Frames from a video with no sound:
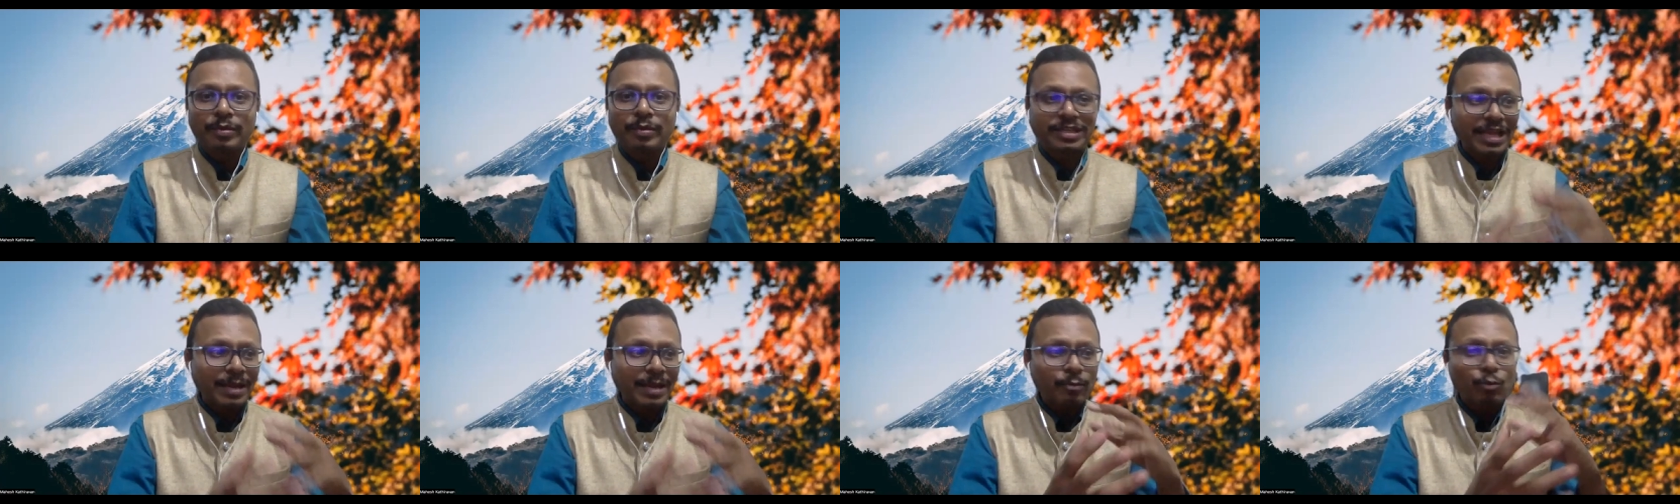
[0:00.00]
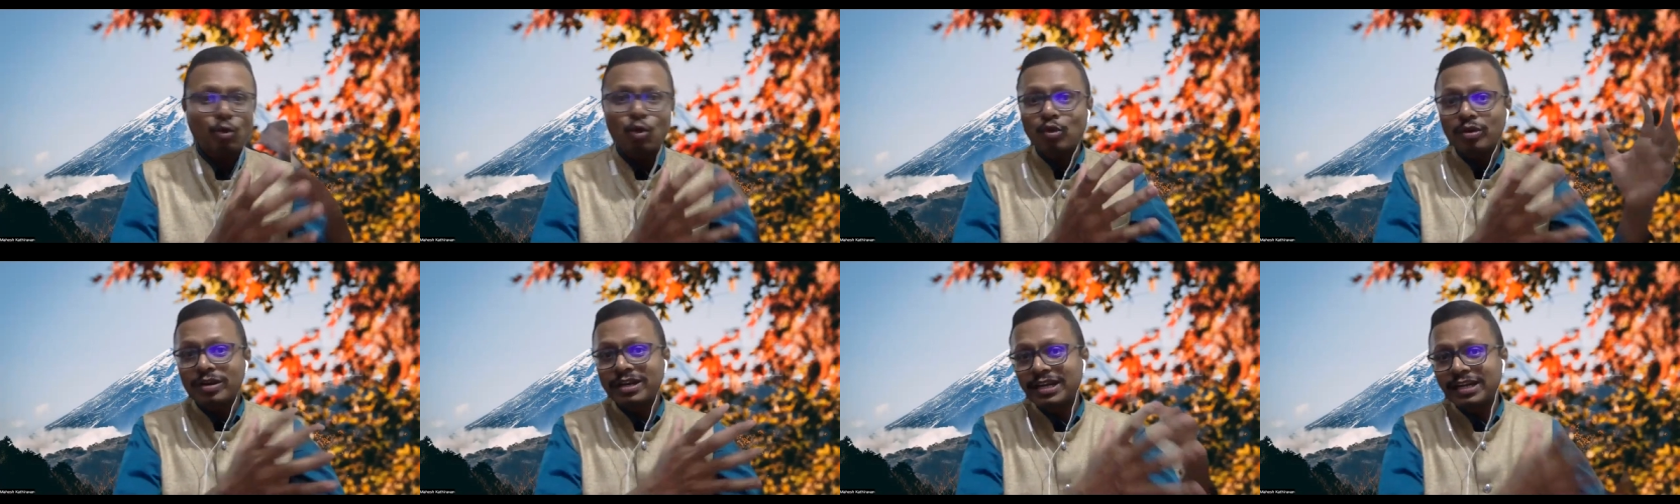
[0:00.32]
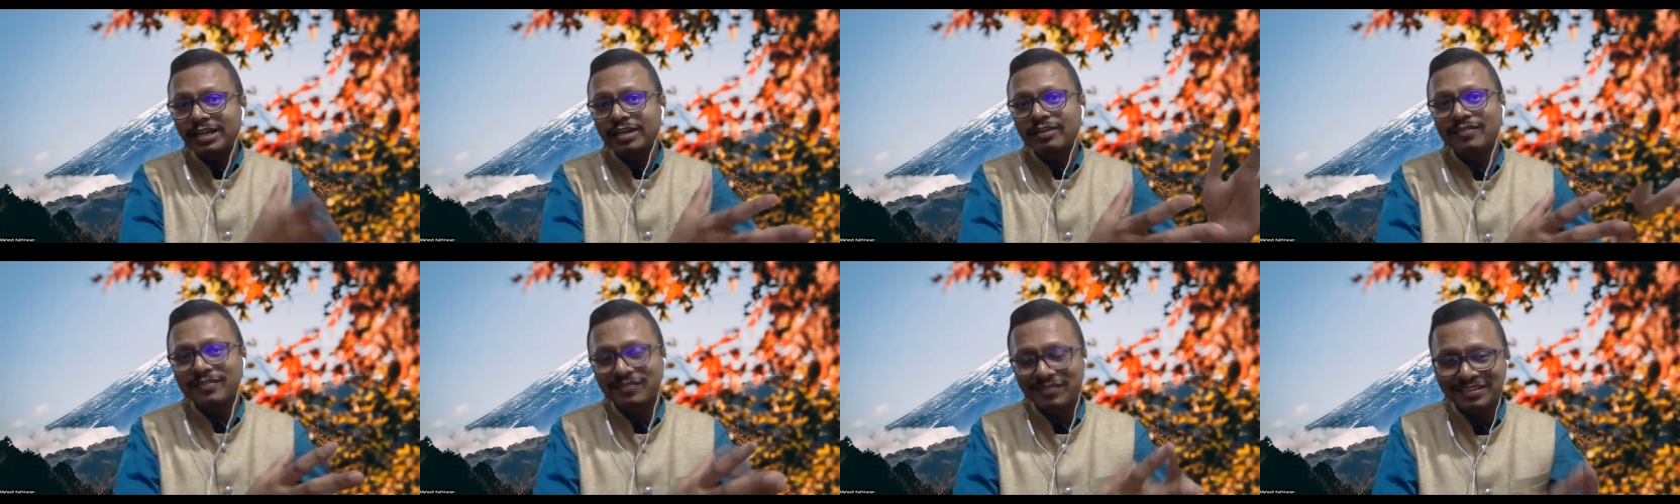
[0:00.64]
which I'm
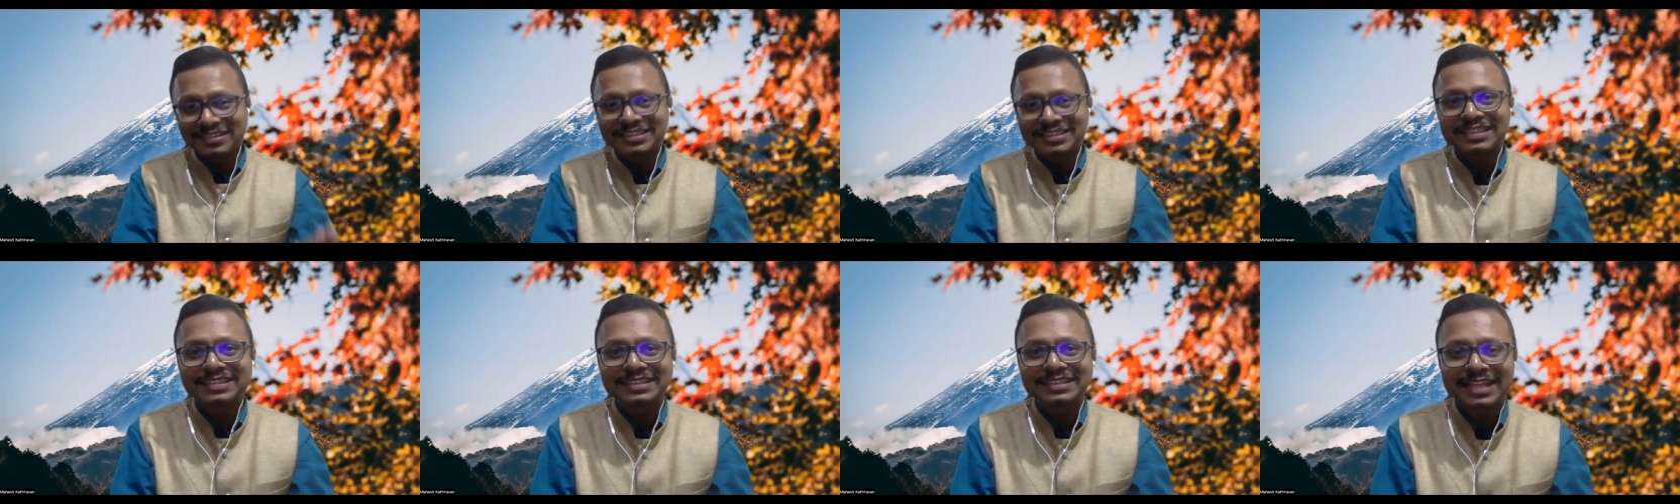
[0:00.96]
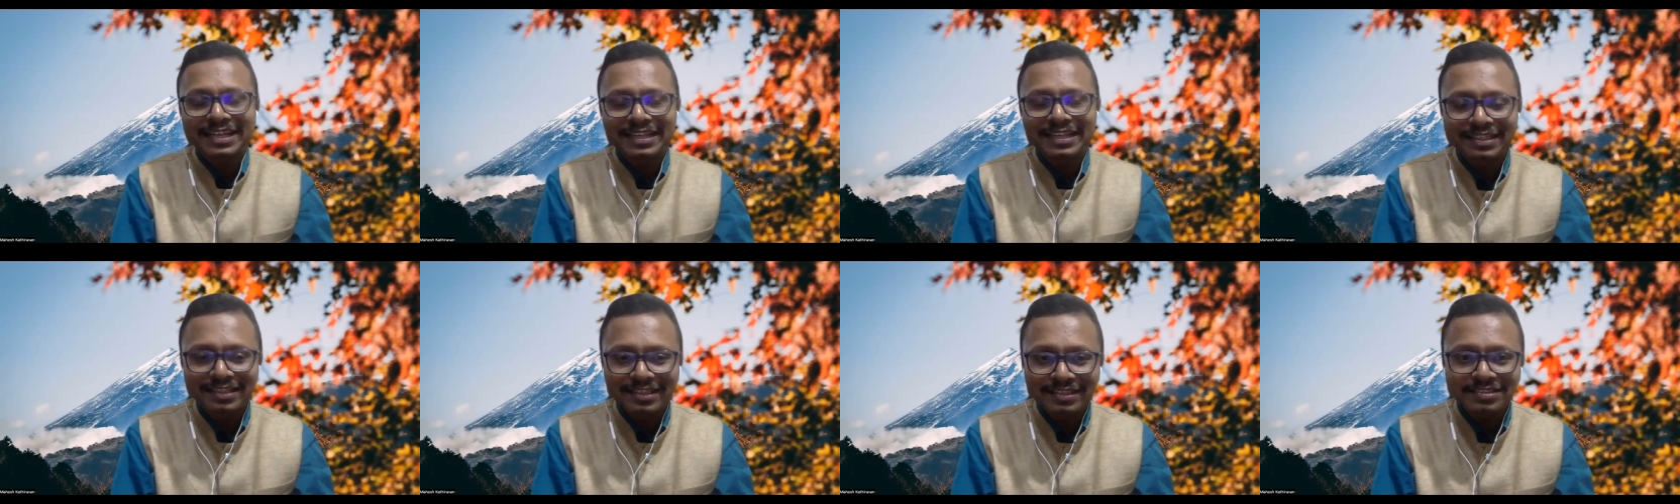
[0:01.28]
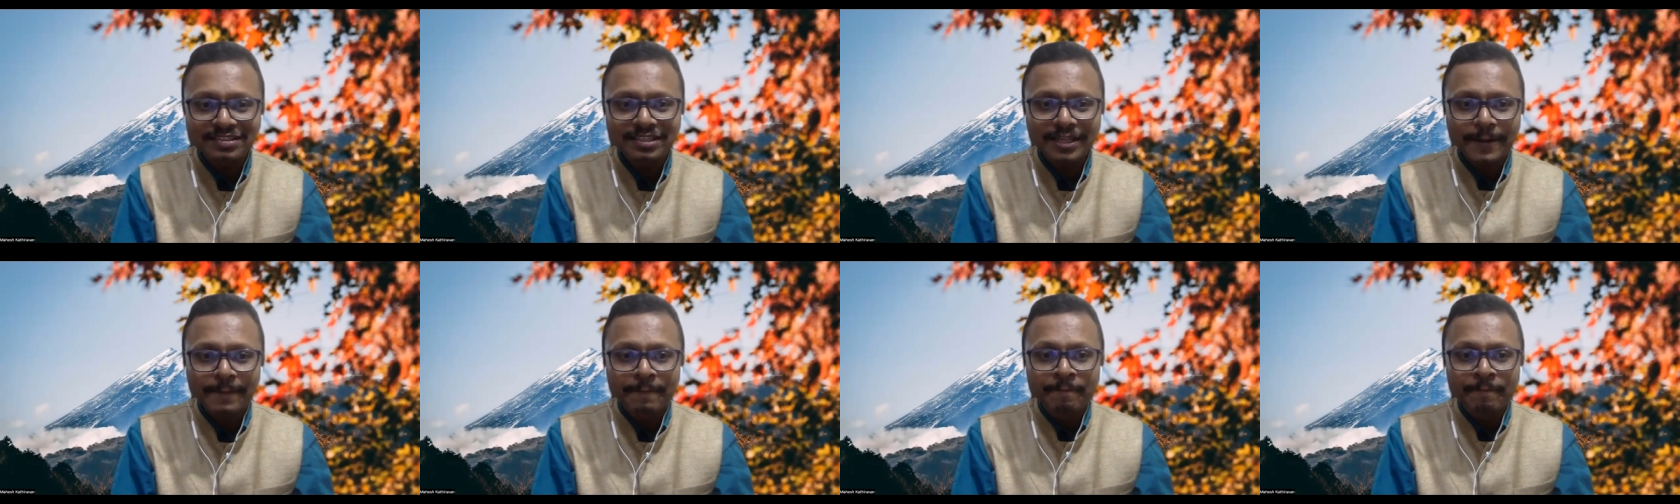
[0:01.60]
correlated with physics and
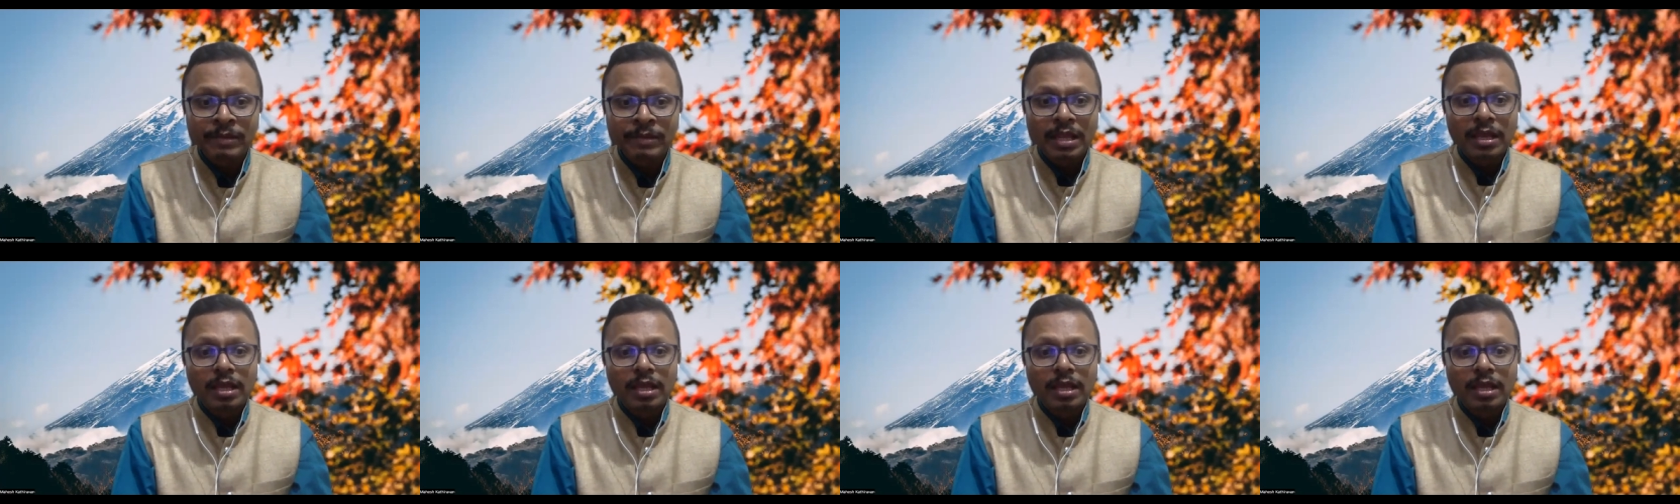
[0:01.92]
this thing,